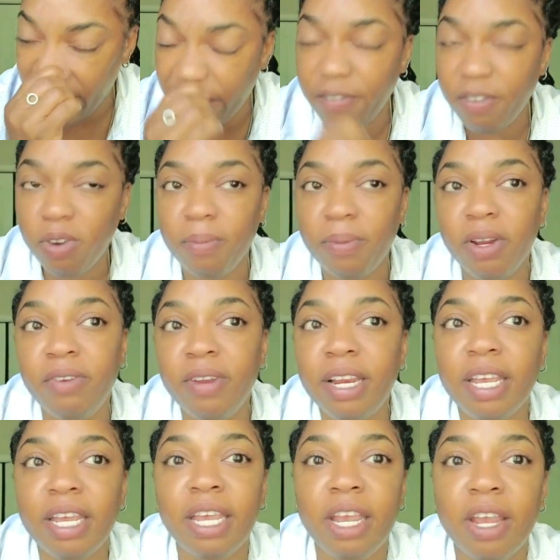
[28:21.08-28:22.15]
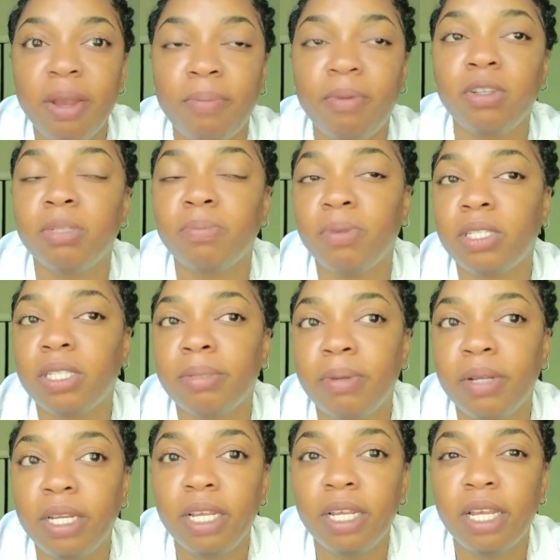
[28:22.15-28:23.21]
even though I don't really care much about the
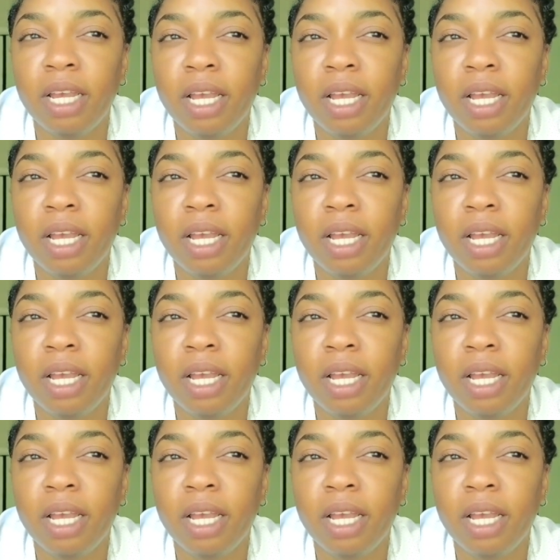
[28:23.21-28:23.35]
money.